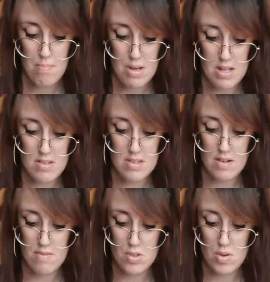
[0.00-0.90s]
But instead
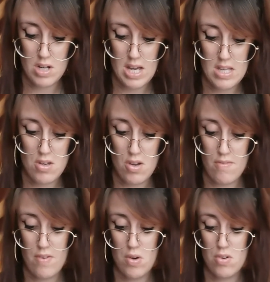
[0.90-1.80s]
of doing that, you could
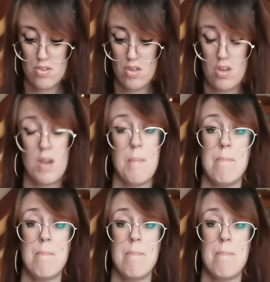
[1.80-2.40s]
focus on the